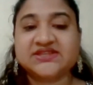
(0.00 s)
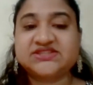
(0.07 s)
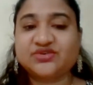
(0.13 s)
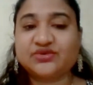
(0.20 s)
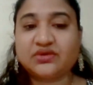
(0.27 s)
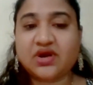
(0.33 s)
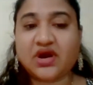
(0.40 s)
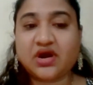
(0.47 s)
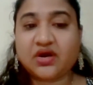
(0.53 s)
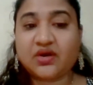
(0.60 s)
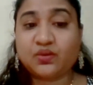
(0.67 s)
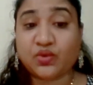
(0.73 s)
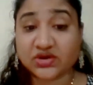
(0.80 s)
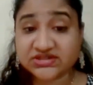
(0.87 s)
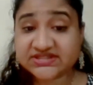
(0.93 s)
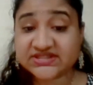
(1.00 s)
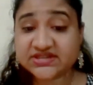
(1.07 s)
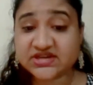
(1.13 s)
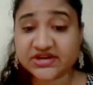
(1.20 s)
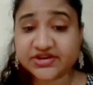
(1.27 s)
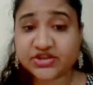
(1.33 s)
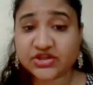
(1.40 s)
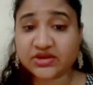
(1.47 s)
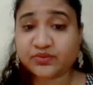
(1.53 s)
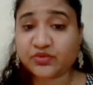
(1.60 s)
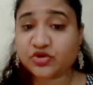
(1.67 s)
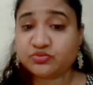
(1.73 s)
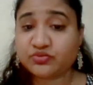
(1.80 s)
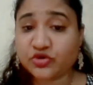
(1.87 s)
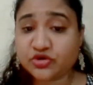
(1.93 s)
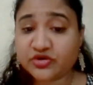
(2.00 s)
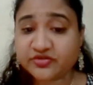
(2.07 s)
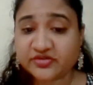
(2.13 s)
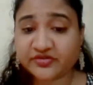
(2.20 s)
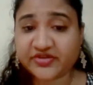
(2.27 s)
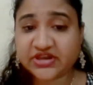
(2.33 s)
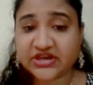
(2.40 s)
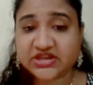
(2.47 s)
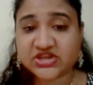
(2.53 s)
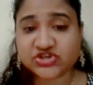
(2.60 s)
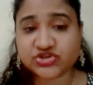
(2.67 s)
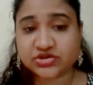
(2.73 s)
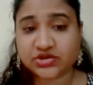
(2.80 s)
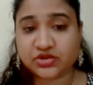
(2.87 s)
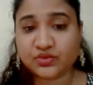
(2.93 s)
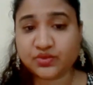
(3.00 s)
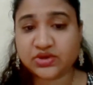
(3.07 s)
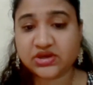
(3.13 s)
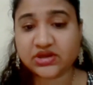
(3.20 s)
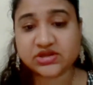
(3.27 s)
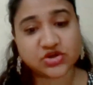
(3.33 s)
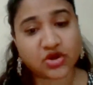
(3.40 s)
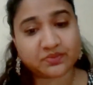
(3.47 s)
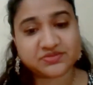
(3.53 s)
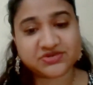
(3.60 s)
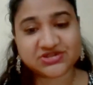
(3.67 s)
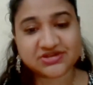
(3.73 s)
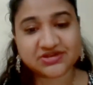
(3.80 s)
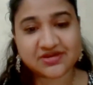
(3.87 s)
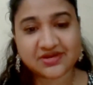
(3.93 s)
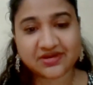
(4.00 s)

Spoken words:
So what is the curriculum or board of affiliation you will adopt?